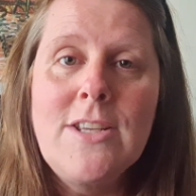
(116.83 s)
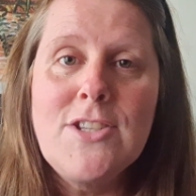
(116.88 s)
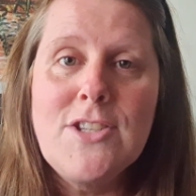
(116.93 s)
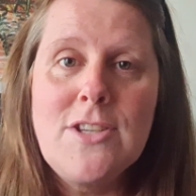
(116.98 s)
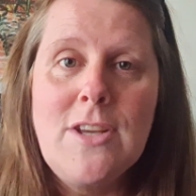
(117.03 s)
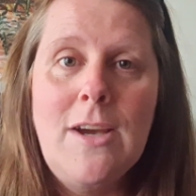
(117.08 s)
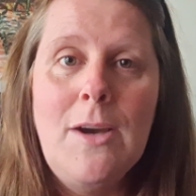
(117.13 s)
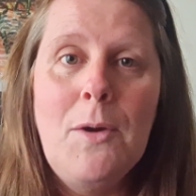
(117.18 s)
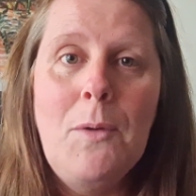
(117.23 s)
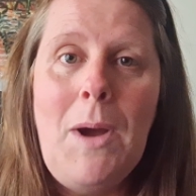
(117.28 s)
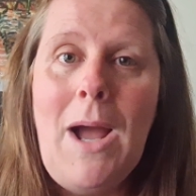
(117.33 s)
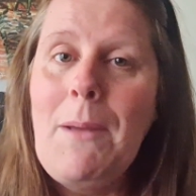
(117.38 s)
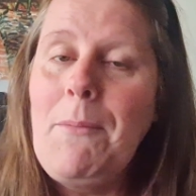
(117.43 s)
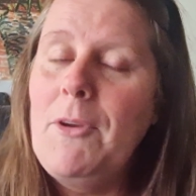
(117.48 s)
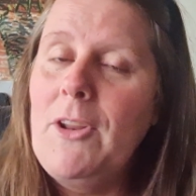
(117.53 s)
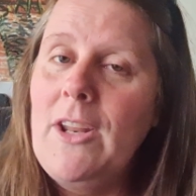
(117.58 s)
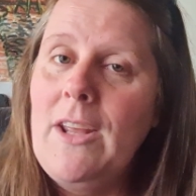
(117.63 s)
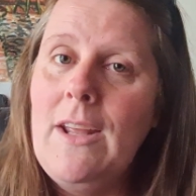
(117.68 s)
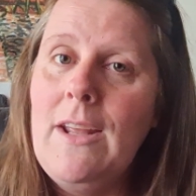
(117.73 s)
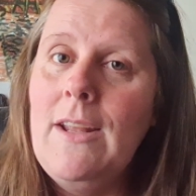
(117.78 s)
So
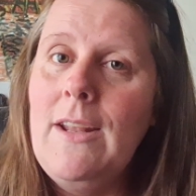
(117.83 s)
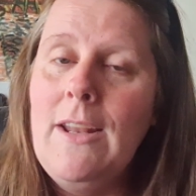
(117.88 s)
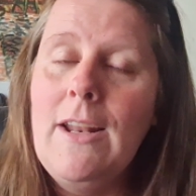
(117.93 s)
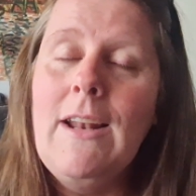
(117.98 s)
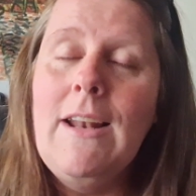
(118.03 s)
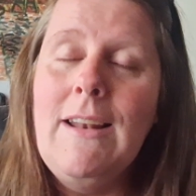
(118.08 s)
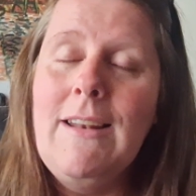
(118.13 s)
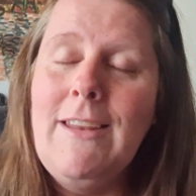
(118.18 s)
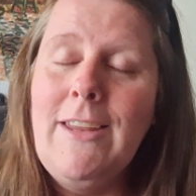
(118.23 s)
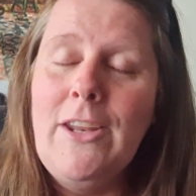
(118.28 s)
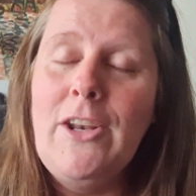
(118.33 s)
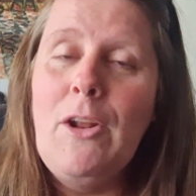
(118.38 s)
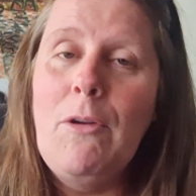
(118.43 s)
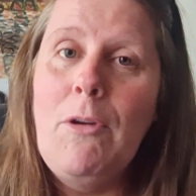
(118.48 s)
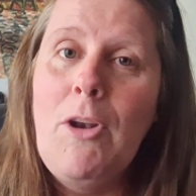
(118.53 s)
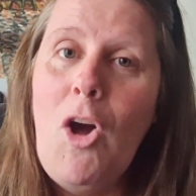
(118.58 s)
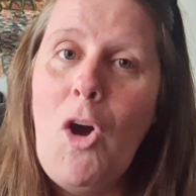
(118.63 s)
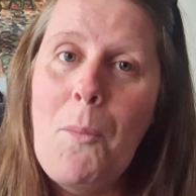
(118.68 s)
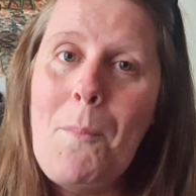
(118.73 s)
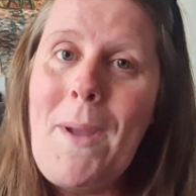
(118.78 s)
I'm going to, you
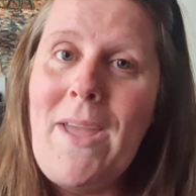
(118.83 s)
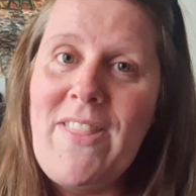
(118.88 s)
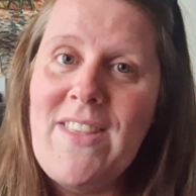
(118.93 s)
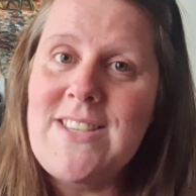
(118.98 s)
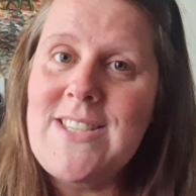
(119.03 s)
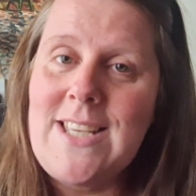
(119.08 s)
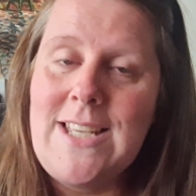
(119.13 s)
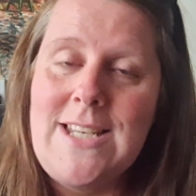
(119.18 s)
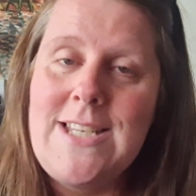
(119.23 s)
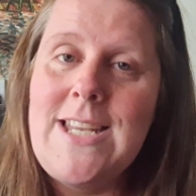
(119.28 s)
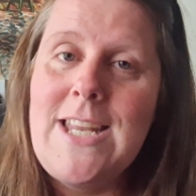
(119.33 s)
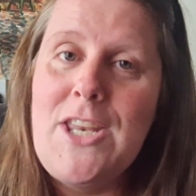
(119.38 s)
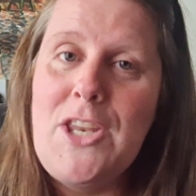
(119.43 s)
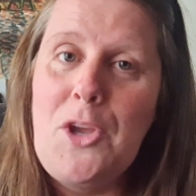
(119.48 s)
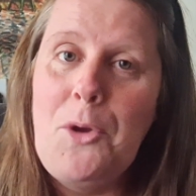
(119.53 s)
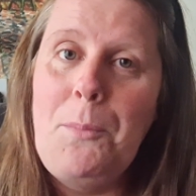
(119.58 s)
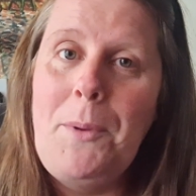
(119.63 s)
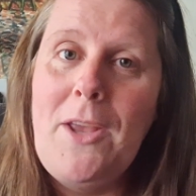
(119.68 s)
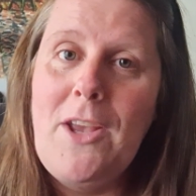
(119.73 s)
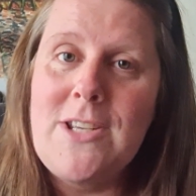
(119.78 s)
know, long may this
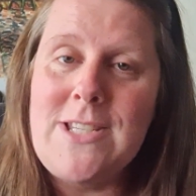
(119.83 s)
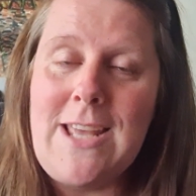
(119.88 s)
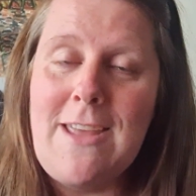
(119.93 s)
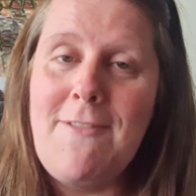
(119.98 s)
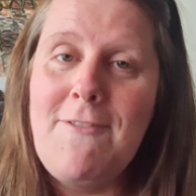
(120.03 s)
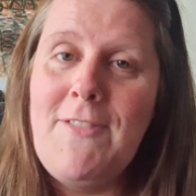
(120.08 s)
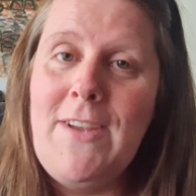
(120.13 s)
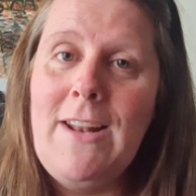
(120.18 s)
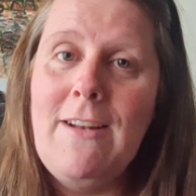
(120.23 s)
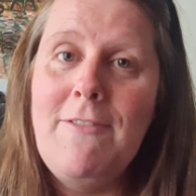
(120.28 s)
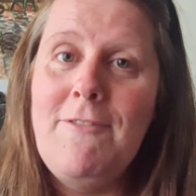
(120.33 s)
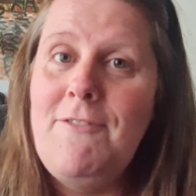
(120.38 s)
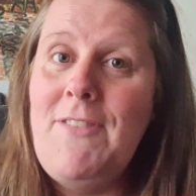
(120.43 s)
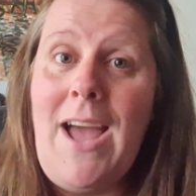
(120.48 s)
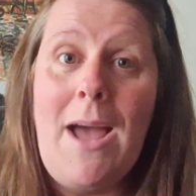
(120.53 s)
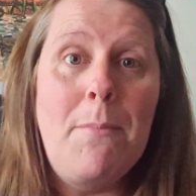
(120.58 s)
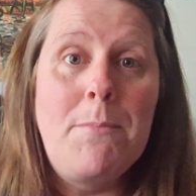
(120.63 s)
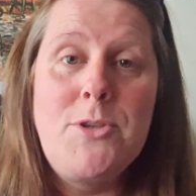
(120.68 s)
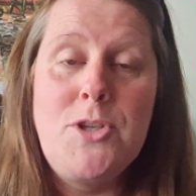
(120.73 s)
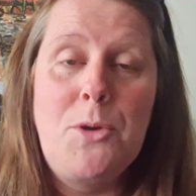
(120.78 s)
continue because I feel
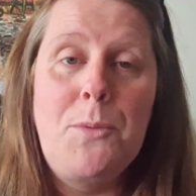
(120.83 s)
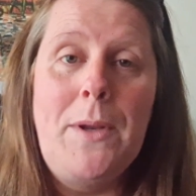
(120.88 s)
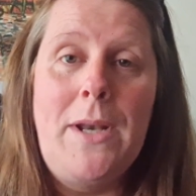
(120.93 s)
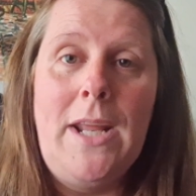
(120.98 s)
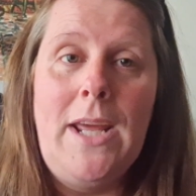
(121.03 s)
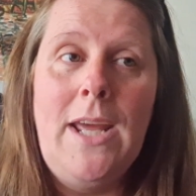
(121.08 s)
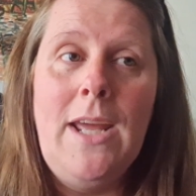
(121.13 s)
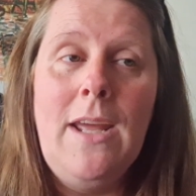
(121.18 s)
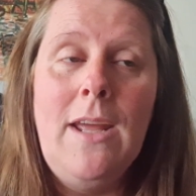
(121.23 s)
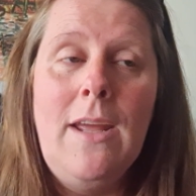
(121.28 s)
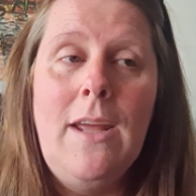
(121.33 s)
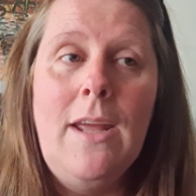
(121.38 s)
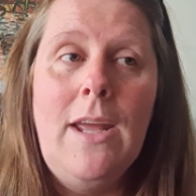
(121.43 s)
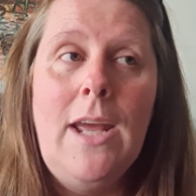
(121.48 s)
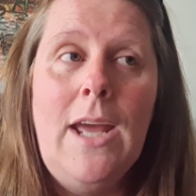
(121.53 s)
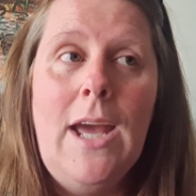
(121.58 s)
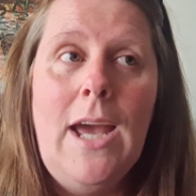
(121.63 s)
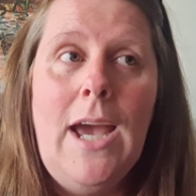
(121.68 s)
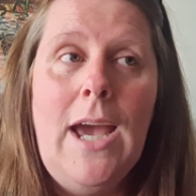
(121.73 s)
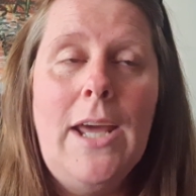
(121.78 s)
fab doing it
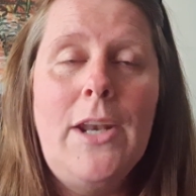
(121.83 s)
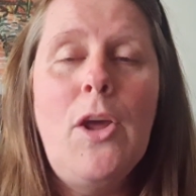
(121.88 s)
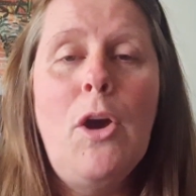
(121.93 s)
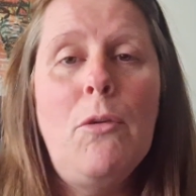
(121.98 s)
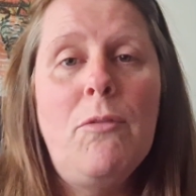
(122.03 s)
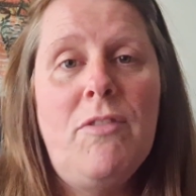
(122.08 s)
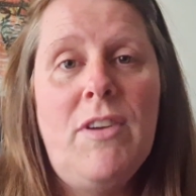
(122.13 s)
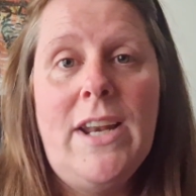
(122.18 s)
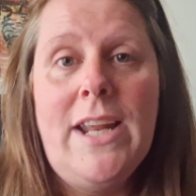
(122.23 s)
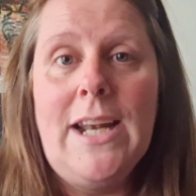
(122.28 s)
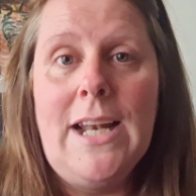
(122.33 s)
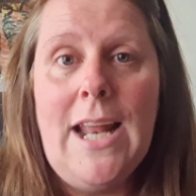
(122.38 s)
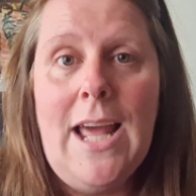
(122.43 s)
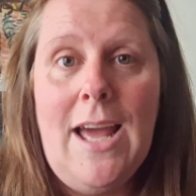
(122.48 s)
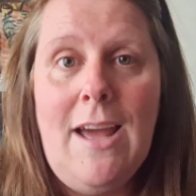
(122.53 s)
and hopefully